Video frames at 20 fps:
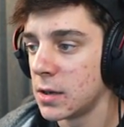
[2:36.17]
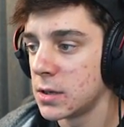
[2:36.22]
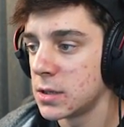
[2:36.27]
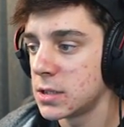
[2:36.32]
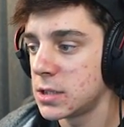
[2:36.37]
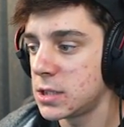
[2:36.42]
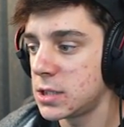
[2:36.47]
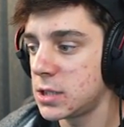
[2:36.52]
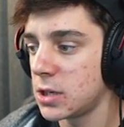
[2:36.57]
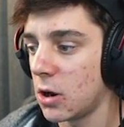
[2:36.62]

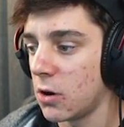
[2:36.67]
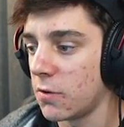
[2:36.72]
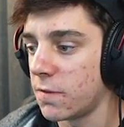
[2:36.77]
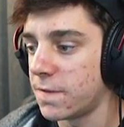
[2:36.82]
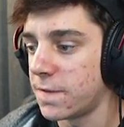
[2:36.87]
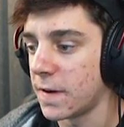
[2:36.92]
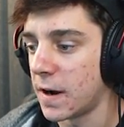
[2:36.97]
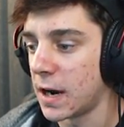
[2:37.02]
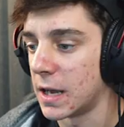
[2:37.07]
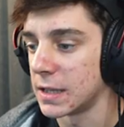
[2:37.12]
So
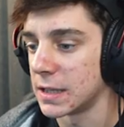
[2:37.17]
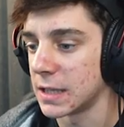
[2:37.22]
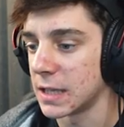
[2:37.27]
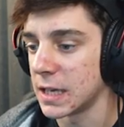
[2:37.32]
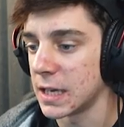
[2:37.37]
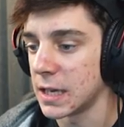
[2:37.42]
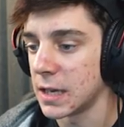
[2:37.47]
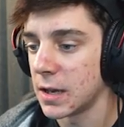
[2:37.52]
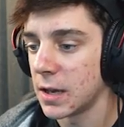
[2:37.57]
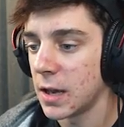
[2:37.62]

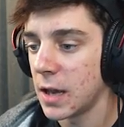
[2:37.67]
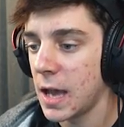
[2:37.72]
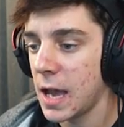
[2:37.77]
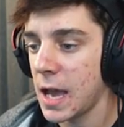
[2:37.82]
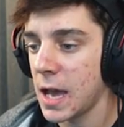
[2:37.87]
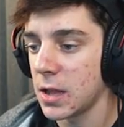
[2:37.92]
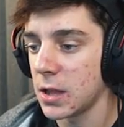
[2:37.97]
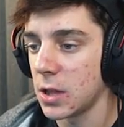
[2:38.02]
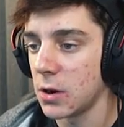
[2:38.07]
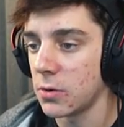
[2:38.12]
fondly.
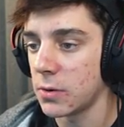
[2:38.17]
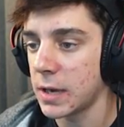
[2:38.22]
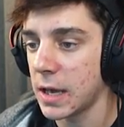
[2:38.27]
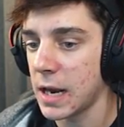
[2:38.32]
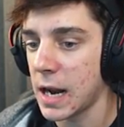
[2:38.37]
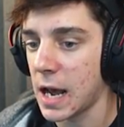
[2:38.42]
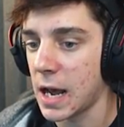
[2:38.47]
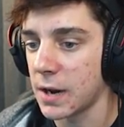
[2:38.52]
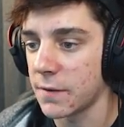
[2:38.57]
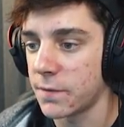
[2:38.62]
Hello,
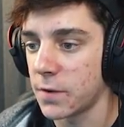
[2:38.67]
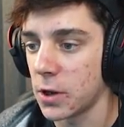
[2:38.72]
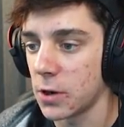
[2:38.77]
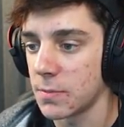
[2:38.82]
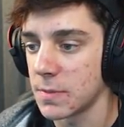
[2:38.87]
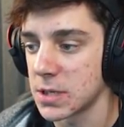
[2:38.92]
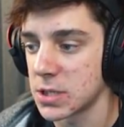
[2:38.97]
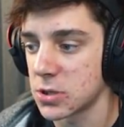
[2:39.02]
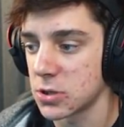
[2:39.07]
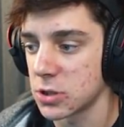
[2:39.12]
get out of here,
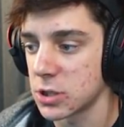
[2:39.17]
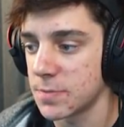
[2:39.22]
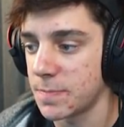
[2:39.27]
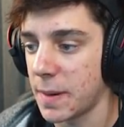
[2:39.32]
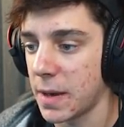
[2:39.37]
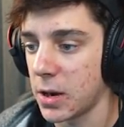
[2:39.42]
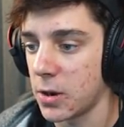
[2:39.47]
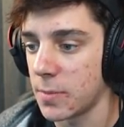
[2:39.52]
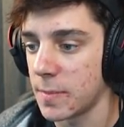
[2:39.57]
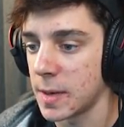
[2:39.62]
Mr.
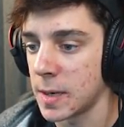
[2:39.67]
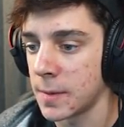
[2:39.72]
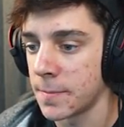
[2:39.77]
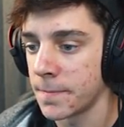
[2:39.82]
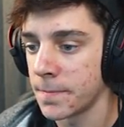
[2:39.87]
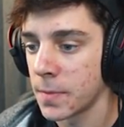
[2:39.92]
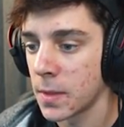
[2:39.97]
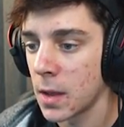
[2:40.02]
Spider-Man.